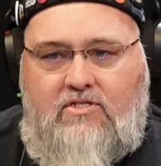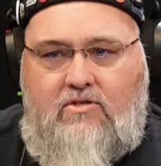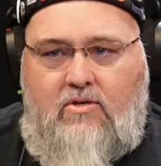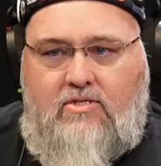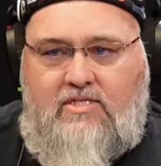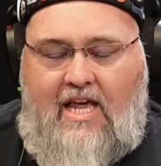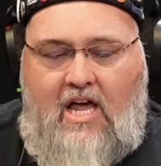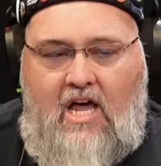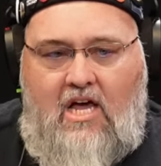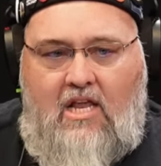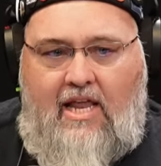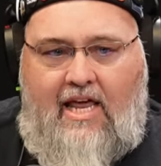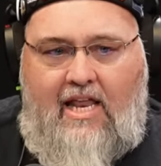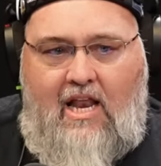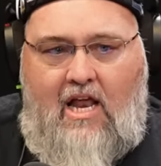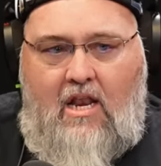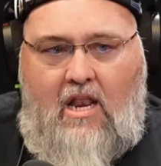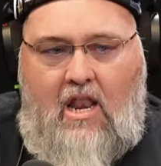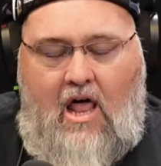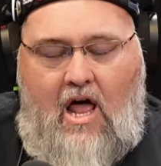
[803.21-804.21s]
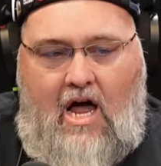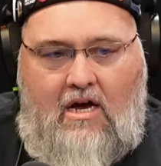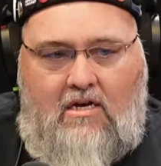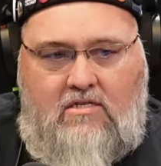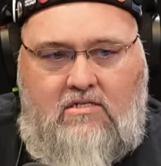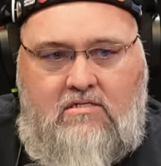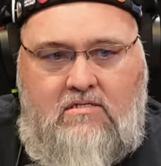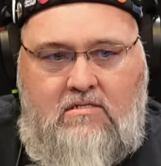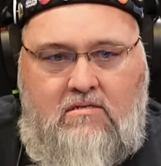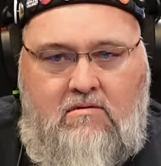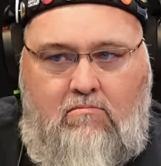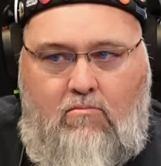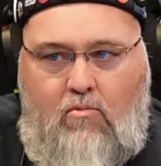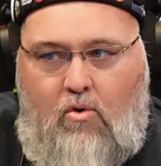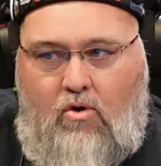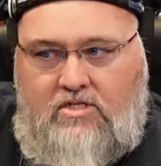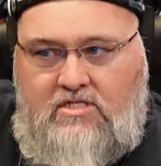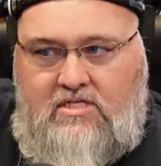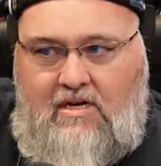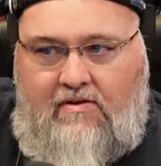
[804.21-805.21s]
do is they un, it unlocks
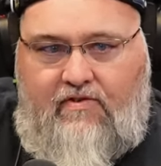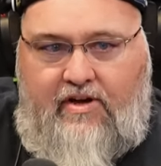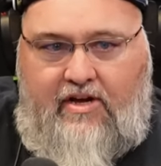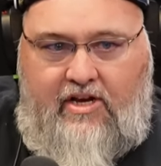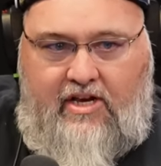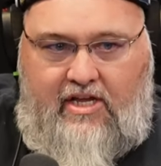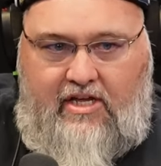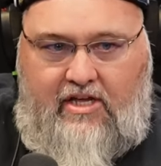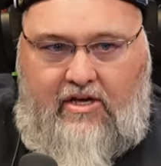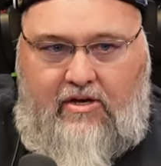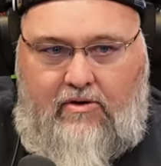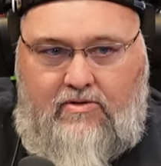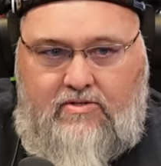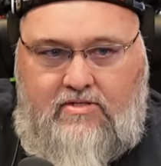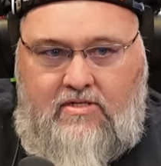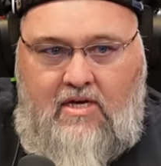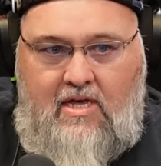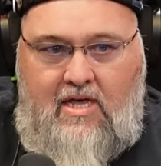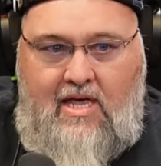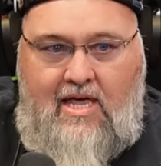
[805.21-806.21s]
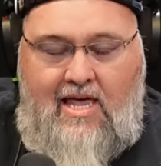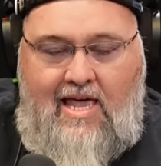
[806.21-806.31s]
more stuff for you to use. Yeah.